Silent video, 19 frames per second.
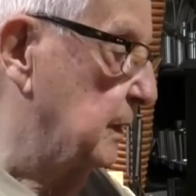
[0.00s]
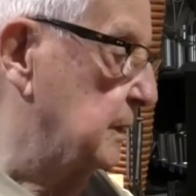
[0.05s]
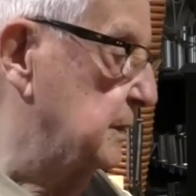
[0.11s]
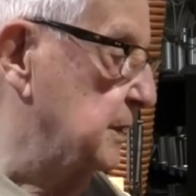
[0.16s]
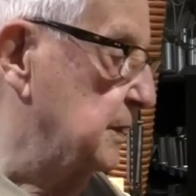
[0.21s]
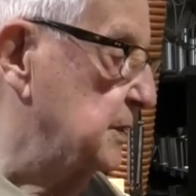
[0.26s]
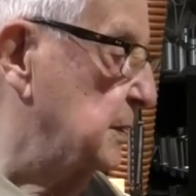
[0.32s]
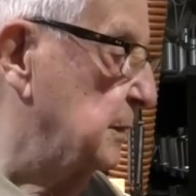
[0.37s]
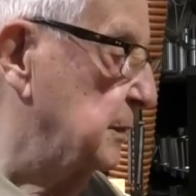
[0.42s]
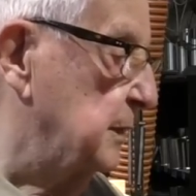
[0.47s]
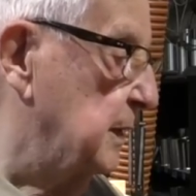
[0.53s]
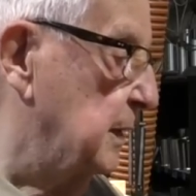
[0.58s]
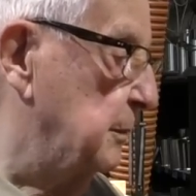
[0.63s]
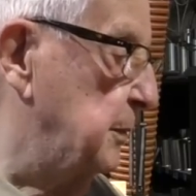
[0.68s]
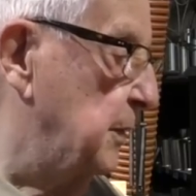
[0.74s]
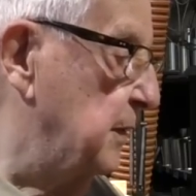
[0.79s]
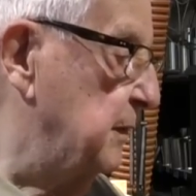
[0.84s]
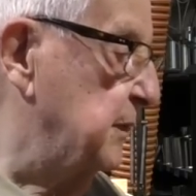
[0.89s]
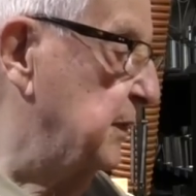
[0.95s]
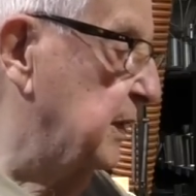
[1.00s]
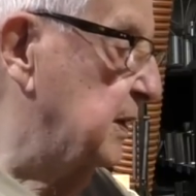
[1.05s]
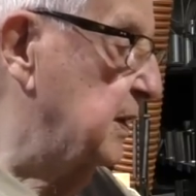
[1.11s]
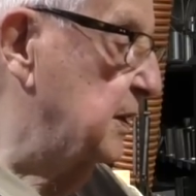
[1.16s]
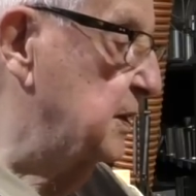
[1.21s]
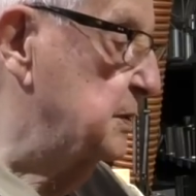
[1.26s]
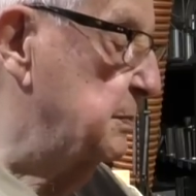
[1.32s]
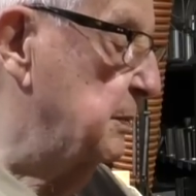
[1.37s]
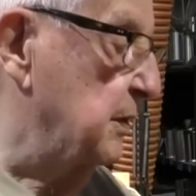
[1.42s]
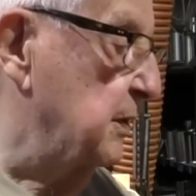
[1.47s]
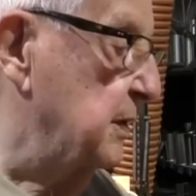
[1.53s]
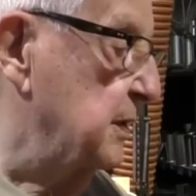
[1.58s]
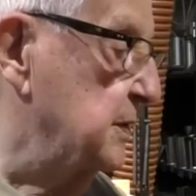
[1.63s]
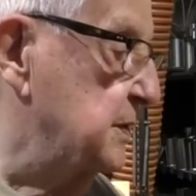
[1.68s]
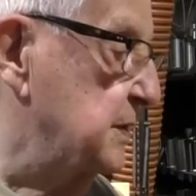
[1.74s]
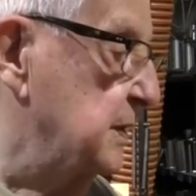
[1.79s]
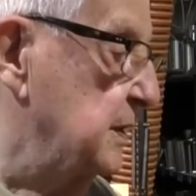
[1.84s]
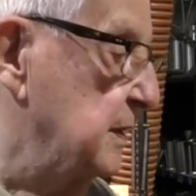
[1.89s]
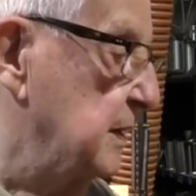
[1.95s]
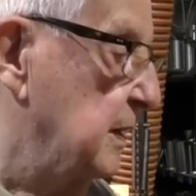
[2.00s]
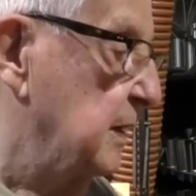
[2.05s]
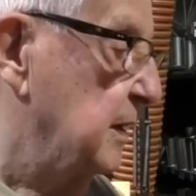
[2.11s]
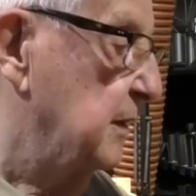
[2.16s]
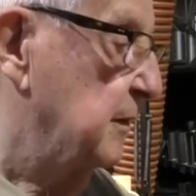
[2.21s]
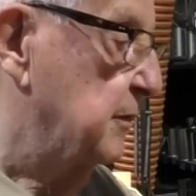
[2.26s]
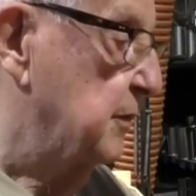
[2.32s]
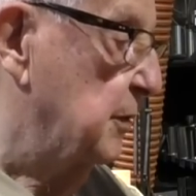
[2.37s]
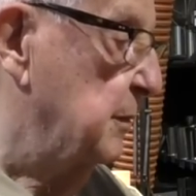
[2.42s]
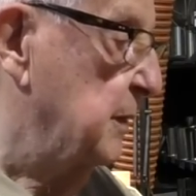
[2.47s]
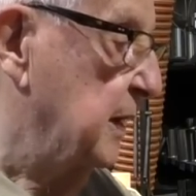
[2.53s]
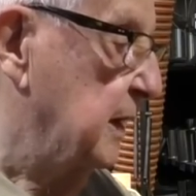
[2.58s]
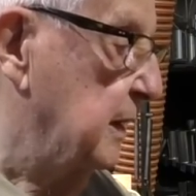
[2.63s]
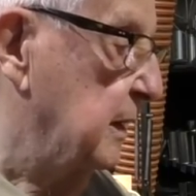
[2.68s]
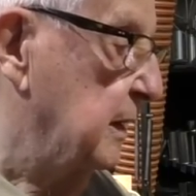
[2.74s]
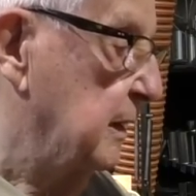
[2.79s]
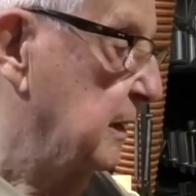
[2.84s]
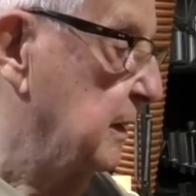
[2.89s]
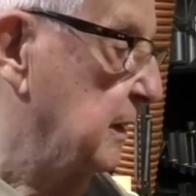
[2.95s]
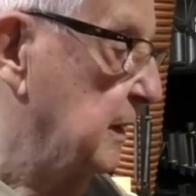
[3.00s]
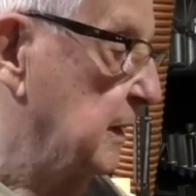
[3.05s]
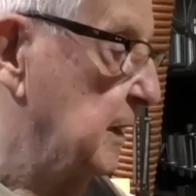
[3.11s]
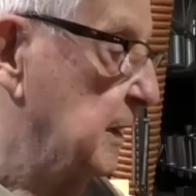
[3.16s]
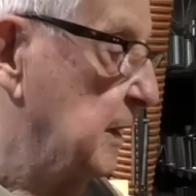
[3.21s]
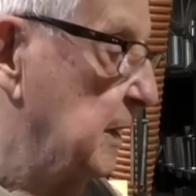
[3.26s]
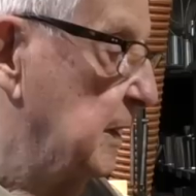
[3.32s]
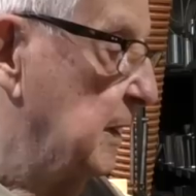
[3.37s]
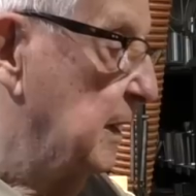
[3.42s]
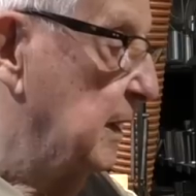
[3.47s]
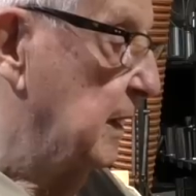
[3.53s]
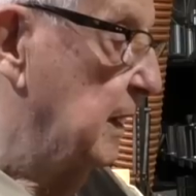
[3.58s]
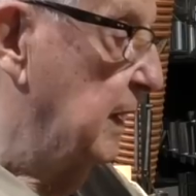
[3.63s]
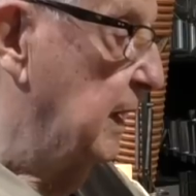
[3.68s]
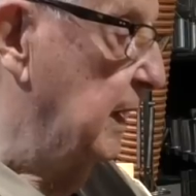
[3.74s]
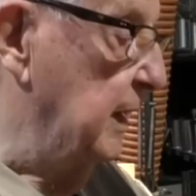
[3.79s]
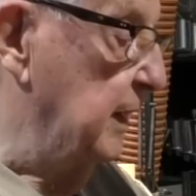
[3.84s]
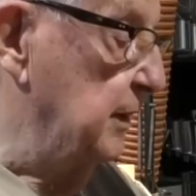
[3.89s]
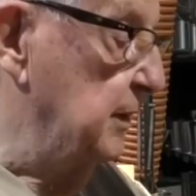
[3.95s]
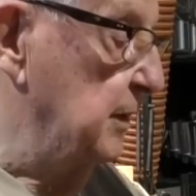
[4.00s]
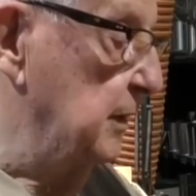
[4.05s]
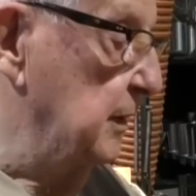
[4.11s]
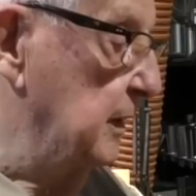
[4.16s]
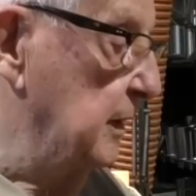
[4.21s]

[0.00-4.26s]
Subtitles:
just a perfect experience for me. And